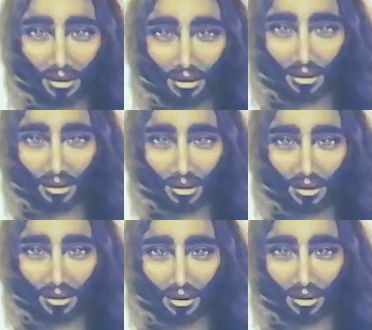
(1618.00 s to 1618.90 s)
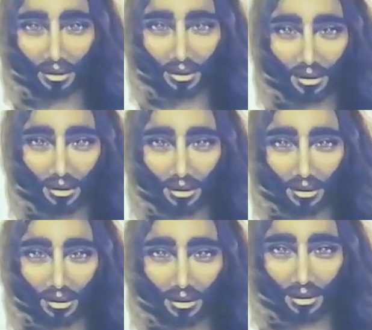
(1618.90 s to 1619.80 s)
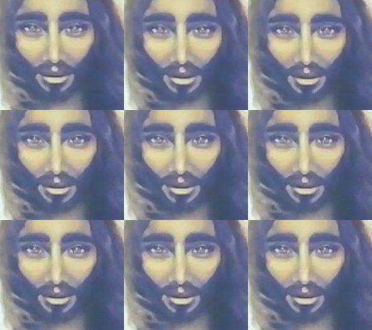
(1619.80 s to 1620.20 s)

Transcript: you ask to be guided